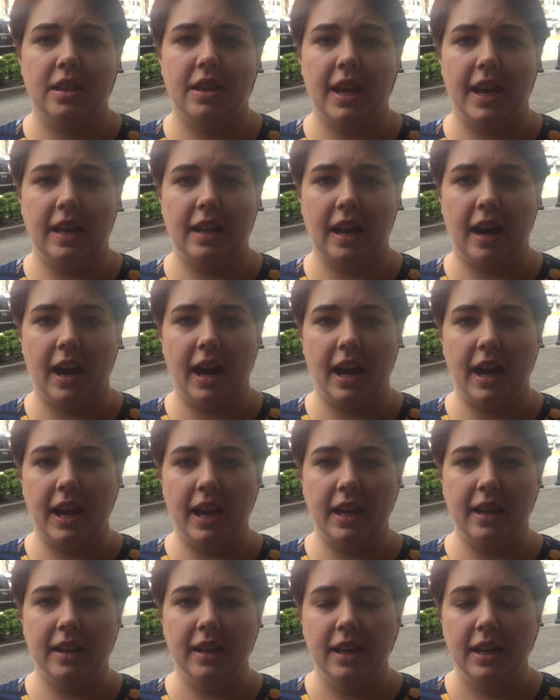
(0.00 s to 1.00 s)
that
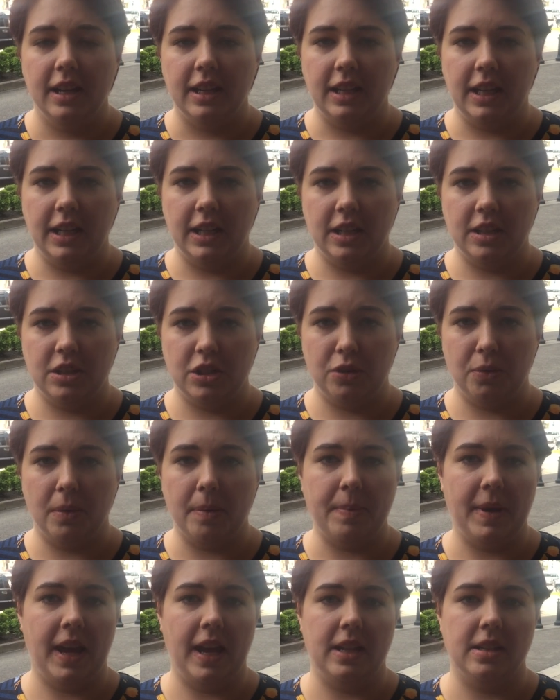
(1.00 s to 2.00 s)
I needed to
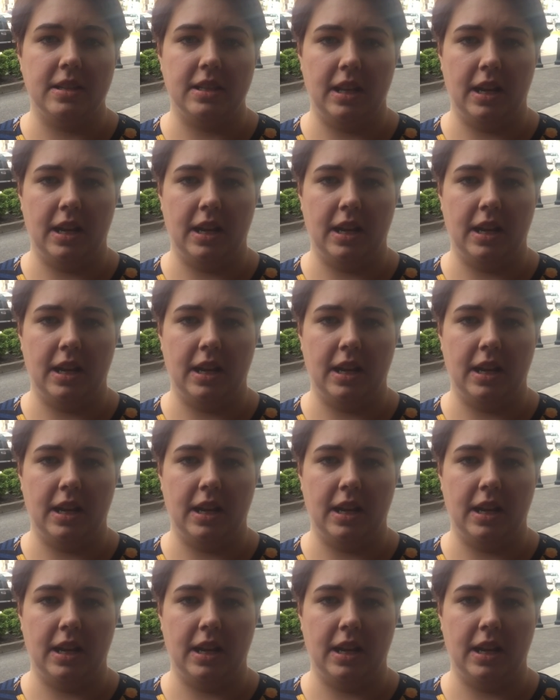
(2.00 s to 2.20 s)
repent,